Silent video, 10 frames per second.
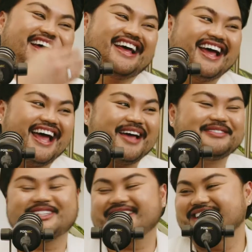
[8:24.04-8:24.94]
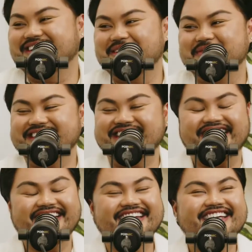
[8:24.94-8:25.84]
right? Absolutely not. Don't be
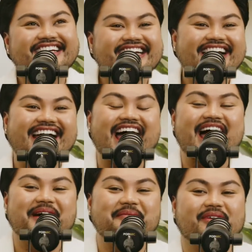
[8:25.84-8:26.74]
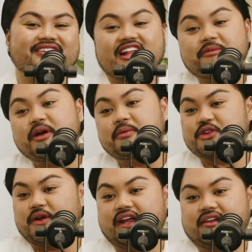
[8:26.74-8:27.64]
silly. Darling Point was
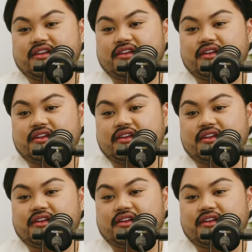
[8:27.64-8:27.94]
a great